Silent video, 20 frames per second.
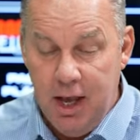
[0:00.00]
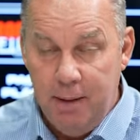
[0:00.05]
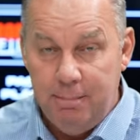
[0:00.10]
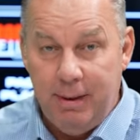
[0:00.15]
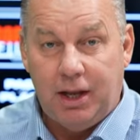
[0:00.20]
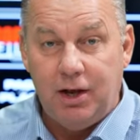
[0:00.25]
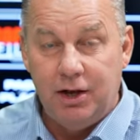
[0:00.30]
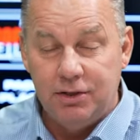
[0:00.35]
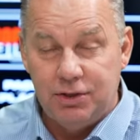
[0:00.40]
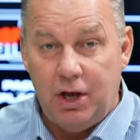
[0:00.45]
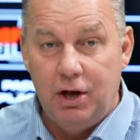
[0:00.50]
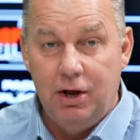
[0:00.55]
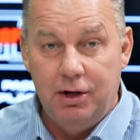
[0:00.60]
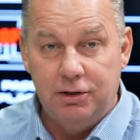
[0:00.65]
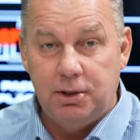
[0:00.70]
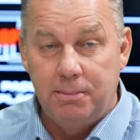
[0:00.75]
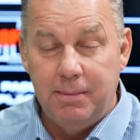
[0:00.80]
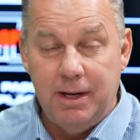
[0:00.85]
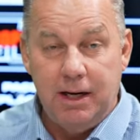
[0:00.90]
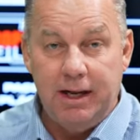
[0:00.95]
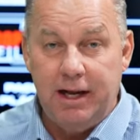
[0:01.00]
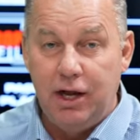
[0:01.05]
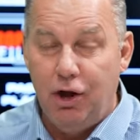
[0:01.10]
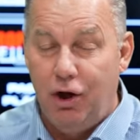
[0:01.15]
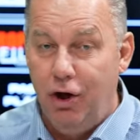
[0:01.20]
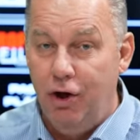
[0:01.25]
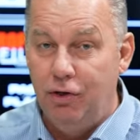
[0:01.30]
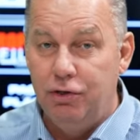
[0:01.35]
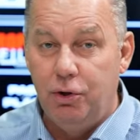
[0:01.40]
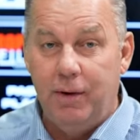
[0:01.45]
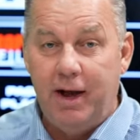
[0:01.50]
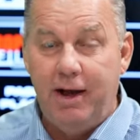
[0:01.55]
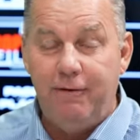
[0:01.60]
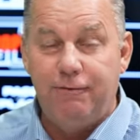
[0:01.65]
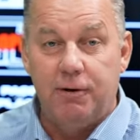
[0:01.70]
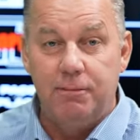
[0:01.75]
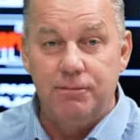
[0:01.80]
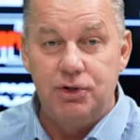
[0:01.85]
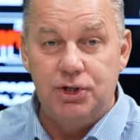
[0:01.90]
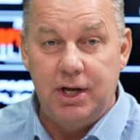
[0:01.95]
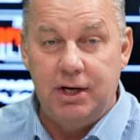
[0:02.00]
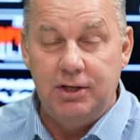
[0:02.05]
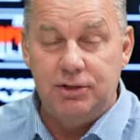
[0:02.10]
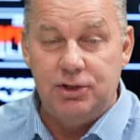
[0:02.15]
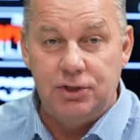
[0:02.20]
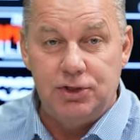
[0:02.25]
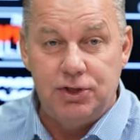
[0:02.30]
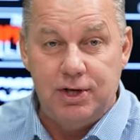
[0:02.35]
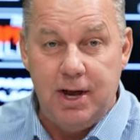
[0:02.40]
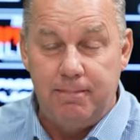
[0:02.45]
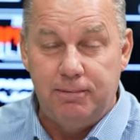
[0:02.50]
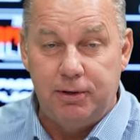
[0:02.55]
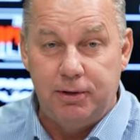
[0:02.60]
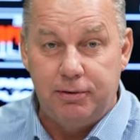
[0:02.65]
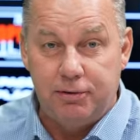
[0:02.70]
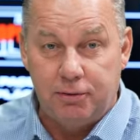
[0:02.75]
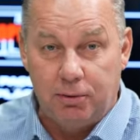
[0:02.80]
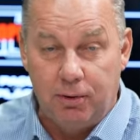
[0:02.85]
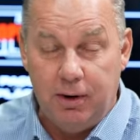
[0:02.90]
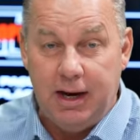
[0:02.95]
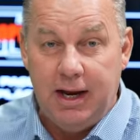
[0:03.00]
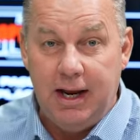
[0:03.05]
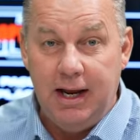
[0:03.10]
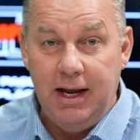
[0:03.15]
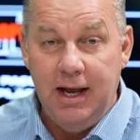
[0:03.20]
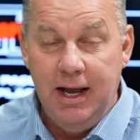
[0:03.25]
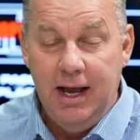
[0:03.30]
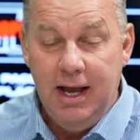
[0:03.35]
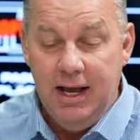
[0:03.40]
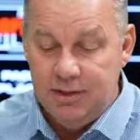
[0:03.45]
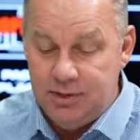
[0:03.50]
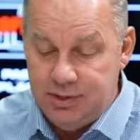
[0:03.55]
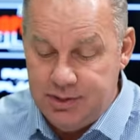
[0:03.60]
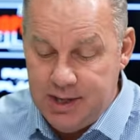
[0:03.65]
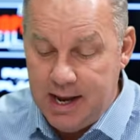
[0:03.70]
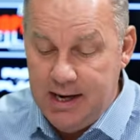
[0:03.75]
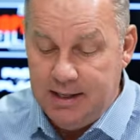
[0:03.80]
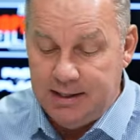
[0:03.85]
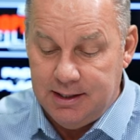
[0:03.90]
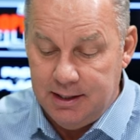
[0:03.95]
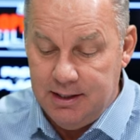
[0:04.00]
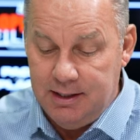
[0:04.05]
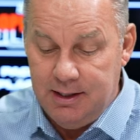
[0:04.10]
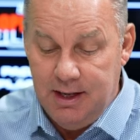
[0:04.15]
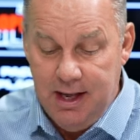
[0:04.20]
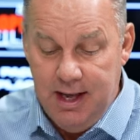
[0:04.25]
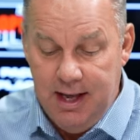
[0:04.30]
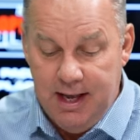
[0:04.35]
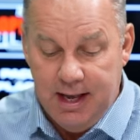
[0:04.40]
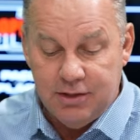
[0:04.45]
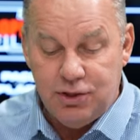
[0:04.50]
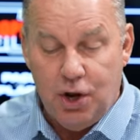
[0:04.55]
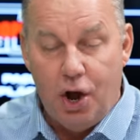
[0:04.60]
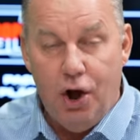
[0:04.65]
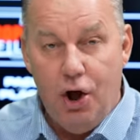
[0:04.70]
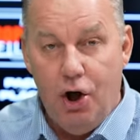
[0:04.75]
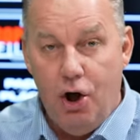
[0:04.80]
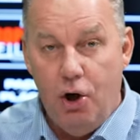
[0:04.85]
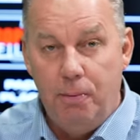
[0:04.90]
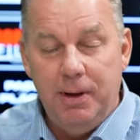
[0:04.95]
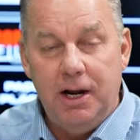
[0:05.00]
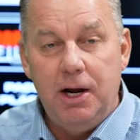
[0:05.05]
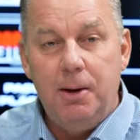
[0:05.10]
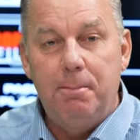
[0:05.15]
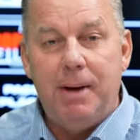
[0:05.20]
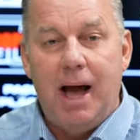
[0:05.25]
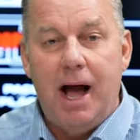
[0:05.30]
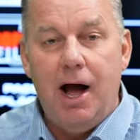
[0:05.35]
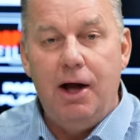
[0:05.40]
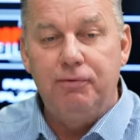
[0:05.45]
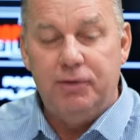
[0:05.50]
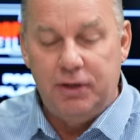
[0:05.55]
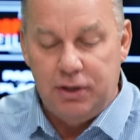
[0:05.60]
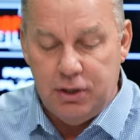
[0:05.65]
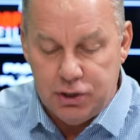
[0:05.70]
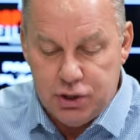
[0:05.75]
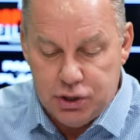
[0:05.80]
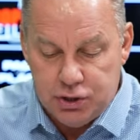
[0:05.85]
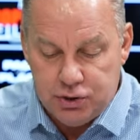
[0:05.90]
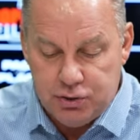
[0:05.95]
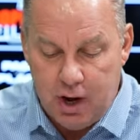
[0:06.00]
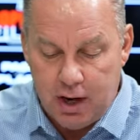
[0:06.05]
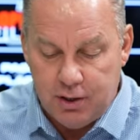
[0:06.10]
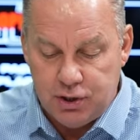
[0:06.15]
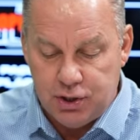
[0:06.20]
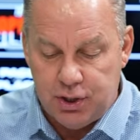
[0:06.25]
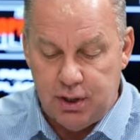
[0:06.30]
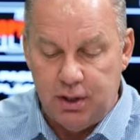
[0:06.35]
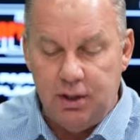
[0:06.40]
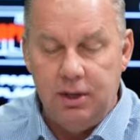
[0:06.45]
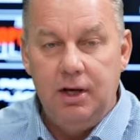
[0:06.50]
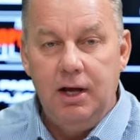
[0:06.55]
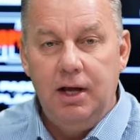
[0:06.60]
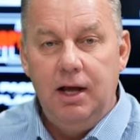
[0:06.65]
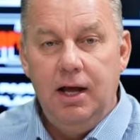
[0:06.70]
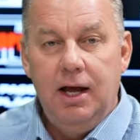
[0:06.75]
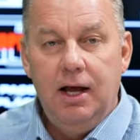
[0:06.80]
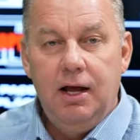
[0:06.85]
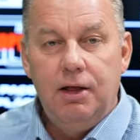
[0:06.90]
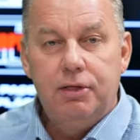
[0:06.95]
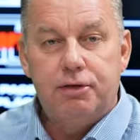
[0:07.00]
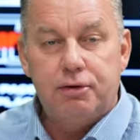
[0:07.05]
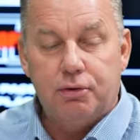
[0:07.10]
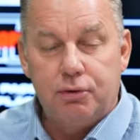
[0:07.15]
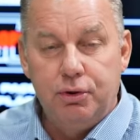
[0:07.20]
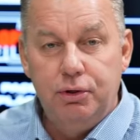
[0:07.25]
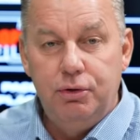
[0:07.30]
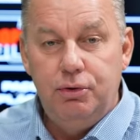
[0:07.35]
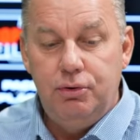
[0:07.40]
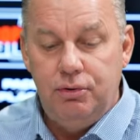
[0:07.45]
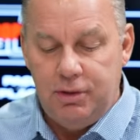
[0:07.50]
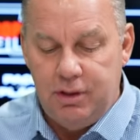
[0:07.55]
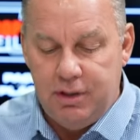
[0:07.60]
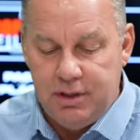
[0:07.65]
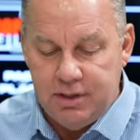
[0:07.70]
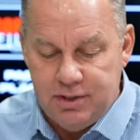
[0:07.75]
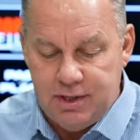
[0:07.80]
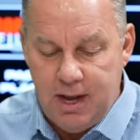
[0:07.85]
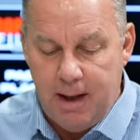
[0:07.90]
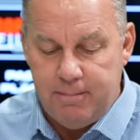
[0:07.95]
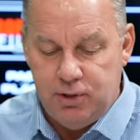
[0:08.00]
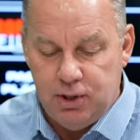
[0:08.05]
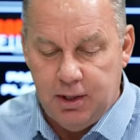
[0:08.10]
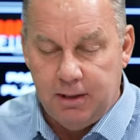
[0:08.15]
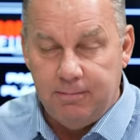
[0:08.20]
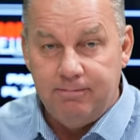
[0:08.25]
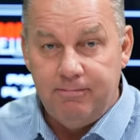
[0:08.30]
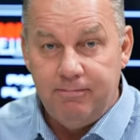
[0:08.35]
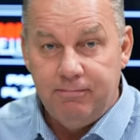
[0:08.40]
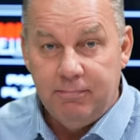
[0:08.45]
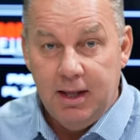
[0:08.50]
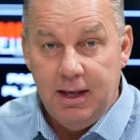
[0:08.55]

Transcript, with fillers: Because ultimately, all the way from Genesis chapter 3, Satan has all been about the destruction through deception.